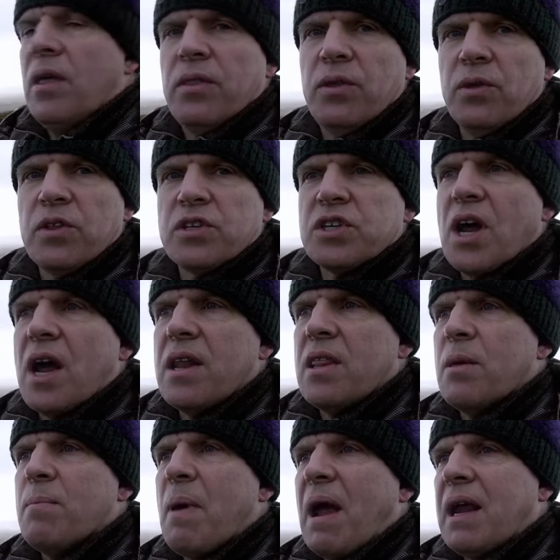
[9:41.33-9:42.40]
the other side of
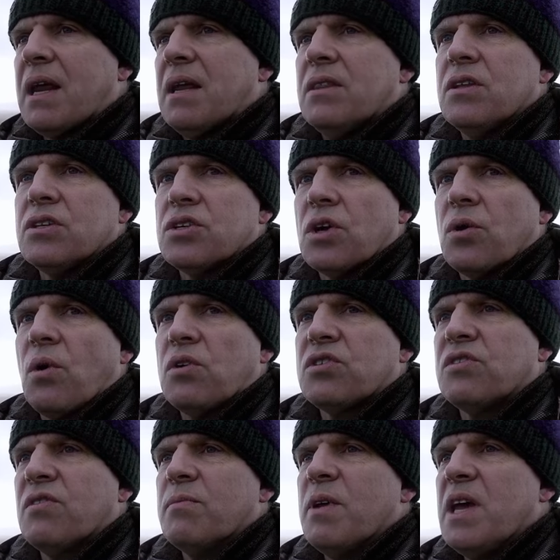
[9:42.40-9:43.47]
the banking that's across
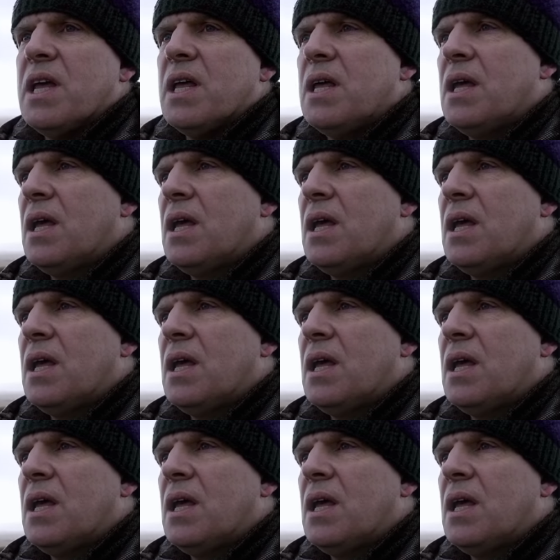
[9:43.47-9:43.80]
from it.